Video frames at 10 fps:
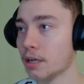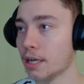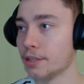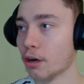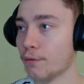
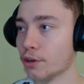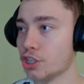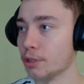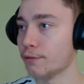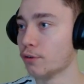And they offer G
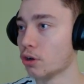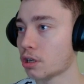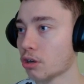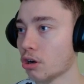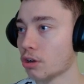P T four,
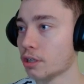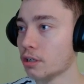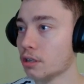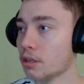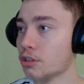Claude,
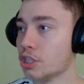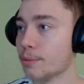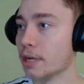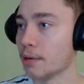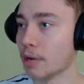
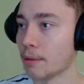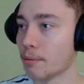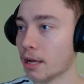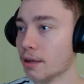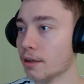Gemini, blah, blah,
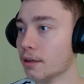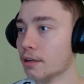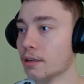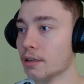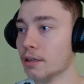blah.
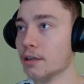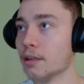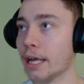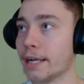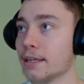
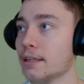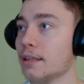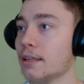Like,